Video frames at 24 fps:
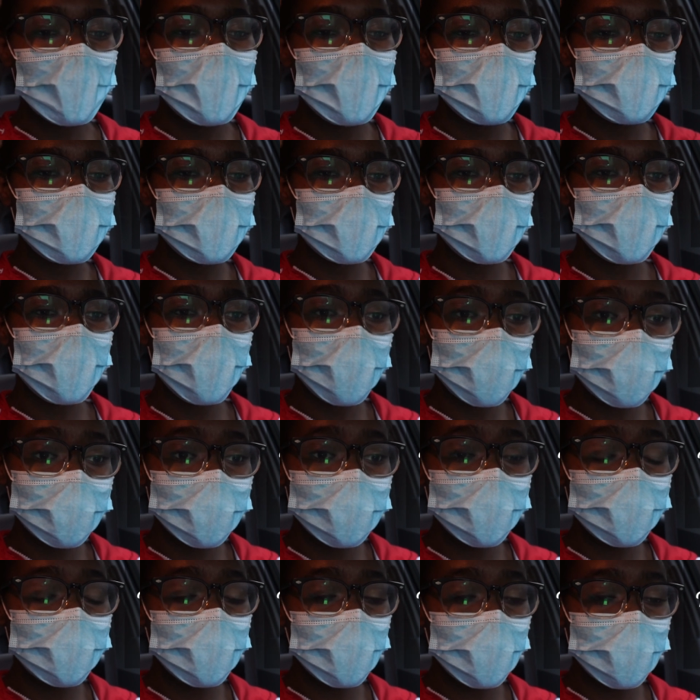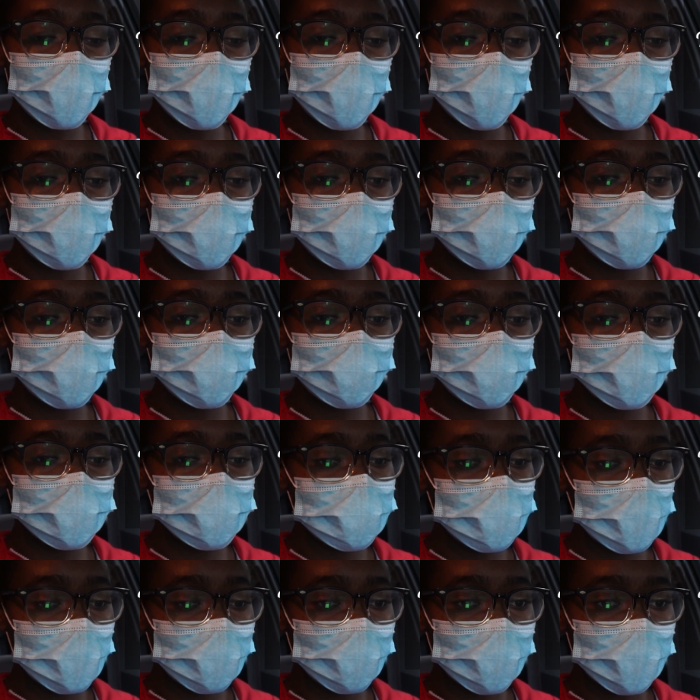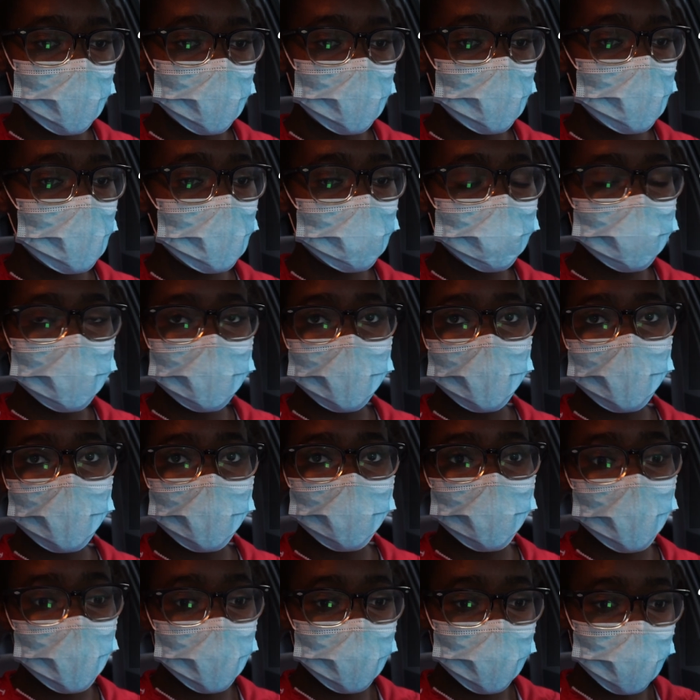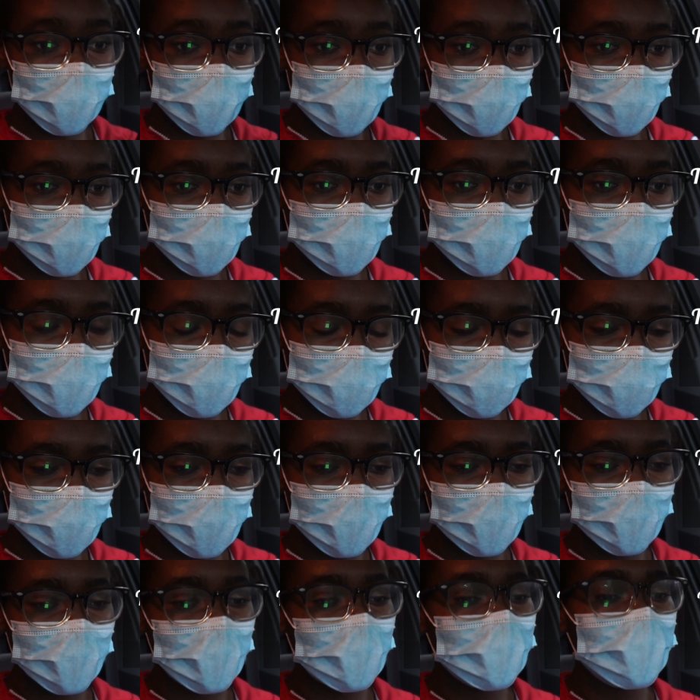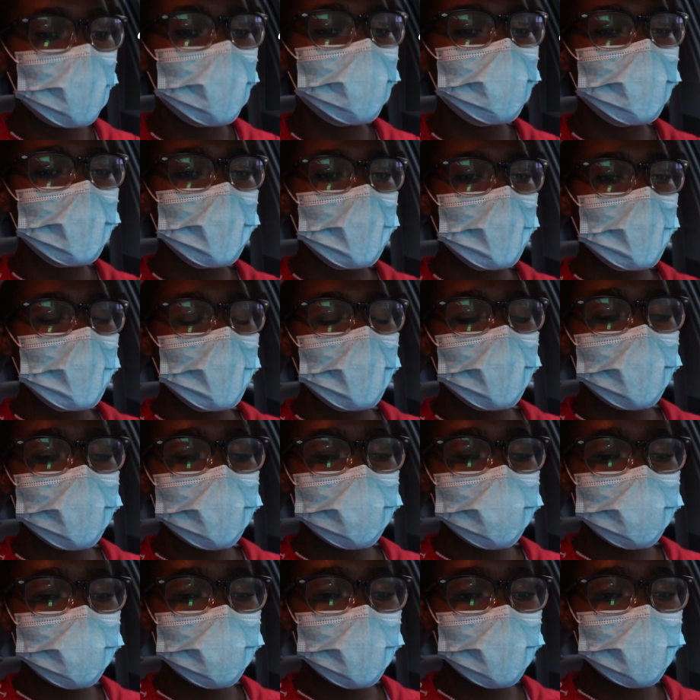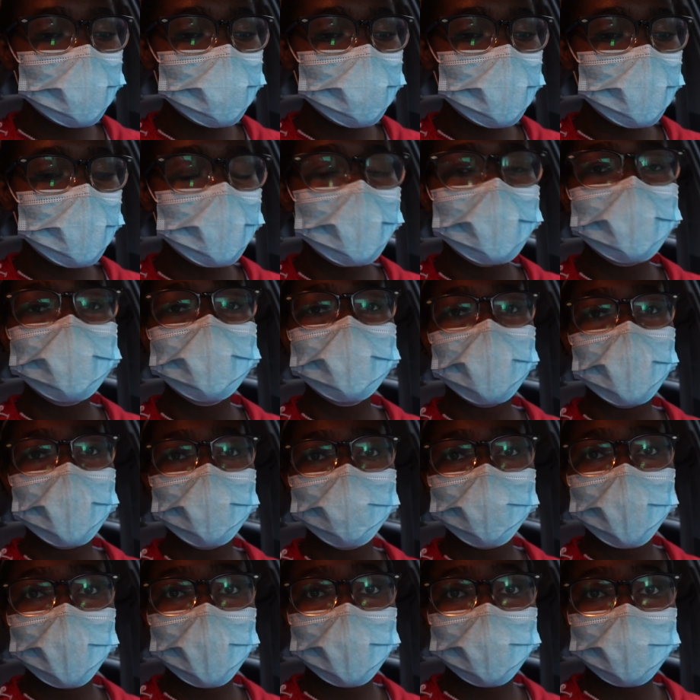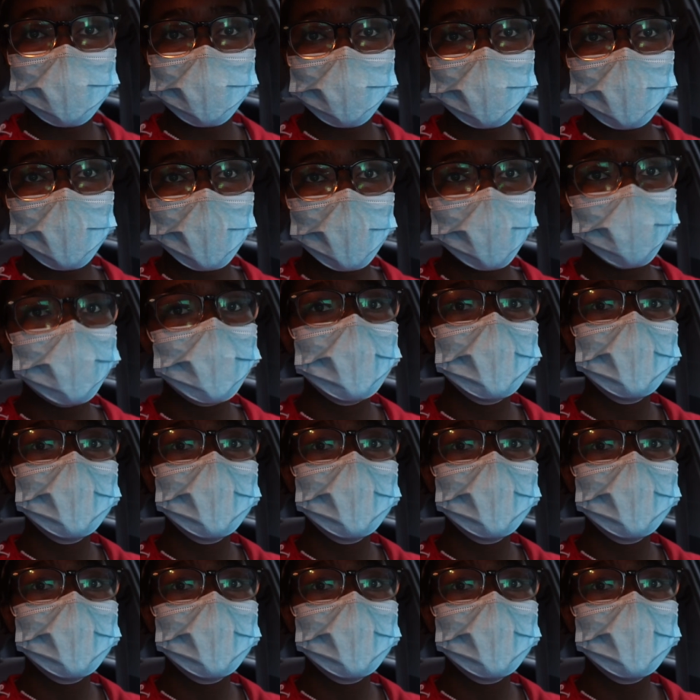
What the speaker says: And I already got order number 7. I'm sitting in my car looking at it, and it says that it is 10 minutes away.